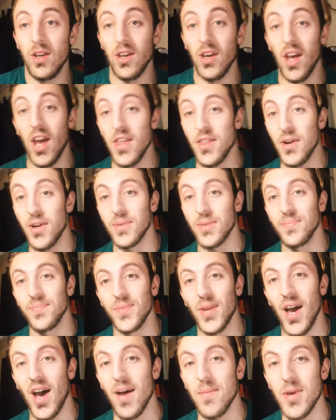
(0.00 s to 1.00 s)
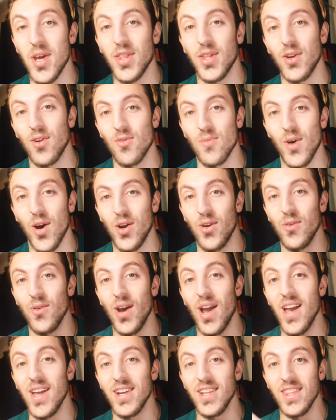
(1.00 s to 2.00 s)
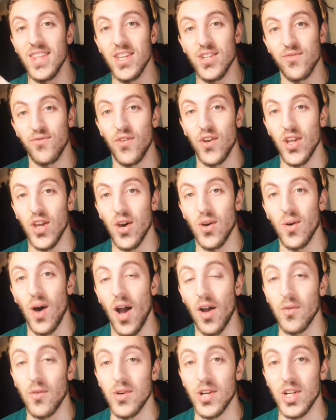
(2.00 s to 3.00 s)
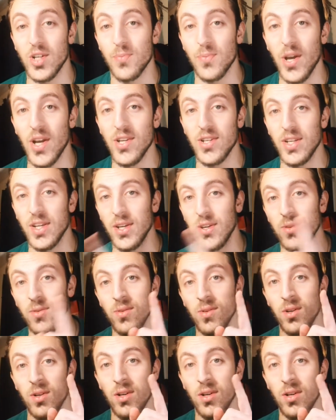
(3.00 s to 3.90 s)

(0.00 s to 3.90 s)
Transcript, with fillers: Hey there, I'm Anthony Romano, and in this video, I'm going to explain to you